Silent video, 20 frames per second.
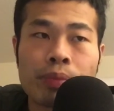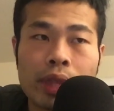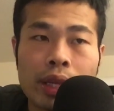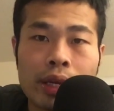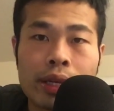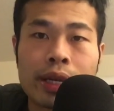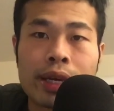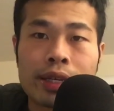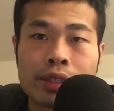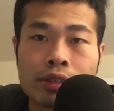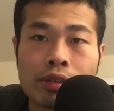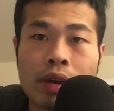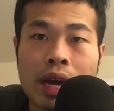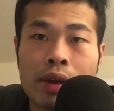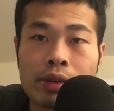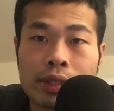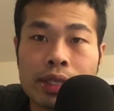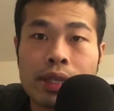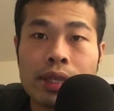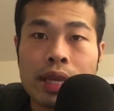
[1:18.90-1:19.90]
Yeah, so I
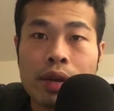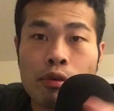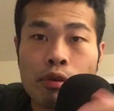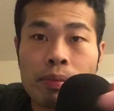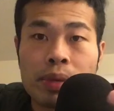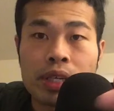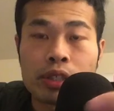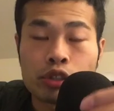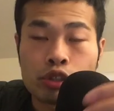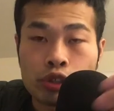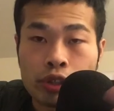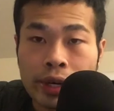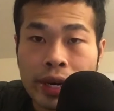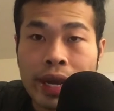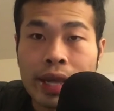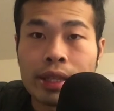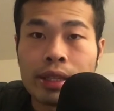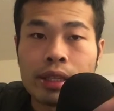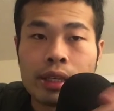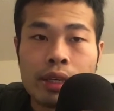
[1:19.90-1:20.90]
think there will be a
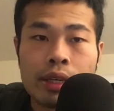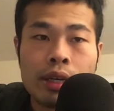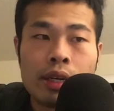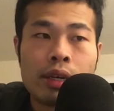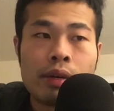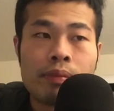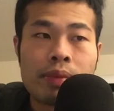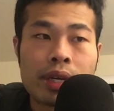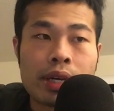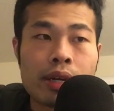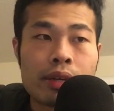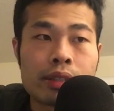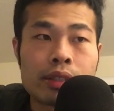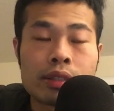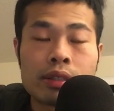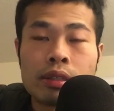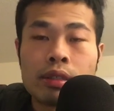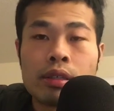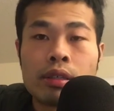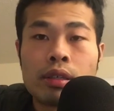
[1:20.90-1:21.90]
trend, because
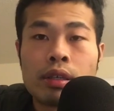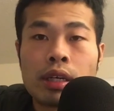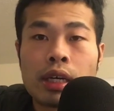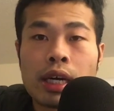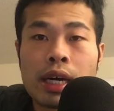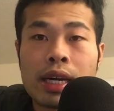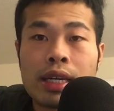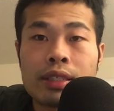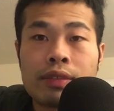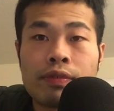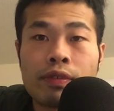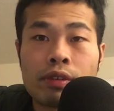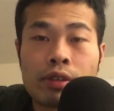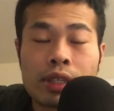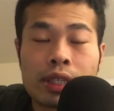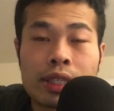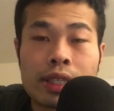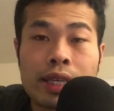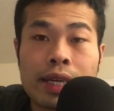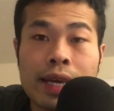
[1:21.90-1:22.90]
at least for
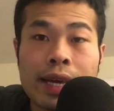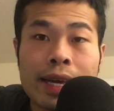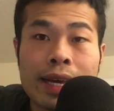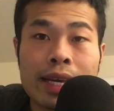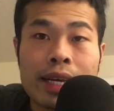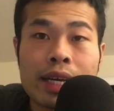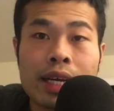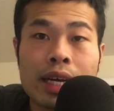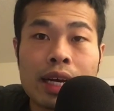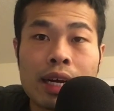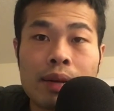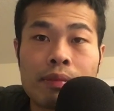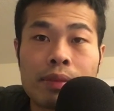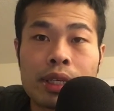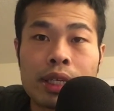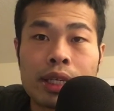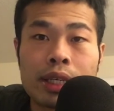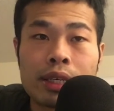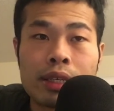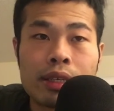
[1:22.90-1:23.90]
the tech
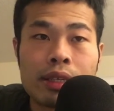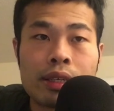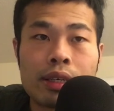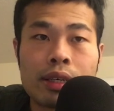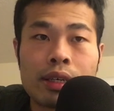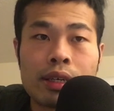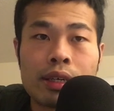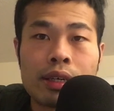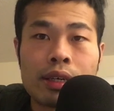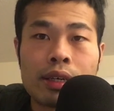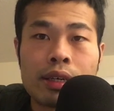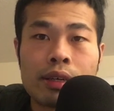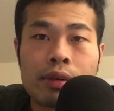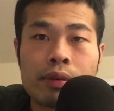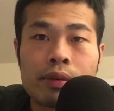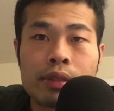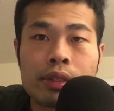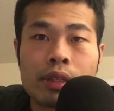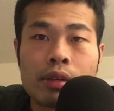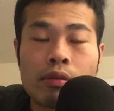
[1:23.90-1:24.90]
company,
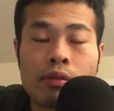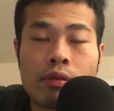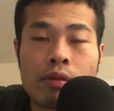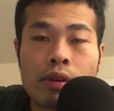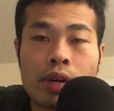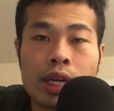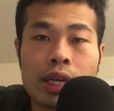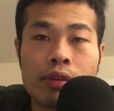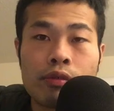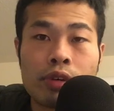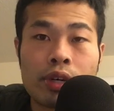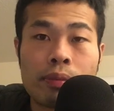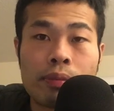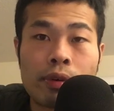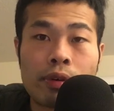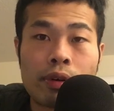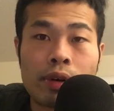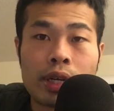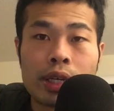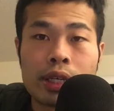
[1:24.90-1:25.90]
working
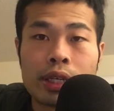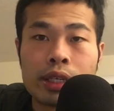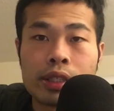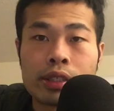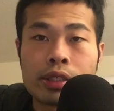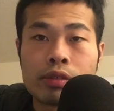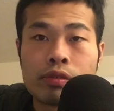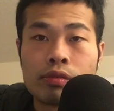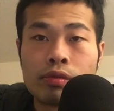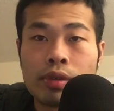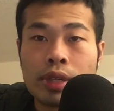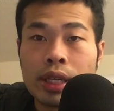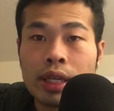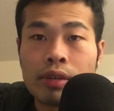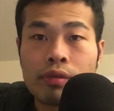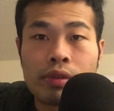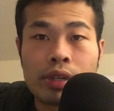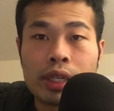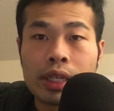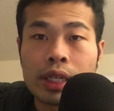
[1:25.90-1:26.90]
remotely is
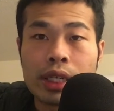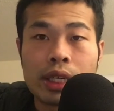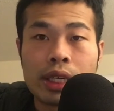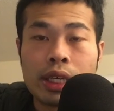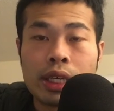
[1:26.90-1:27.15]
really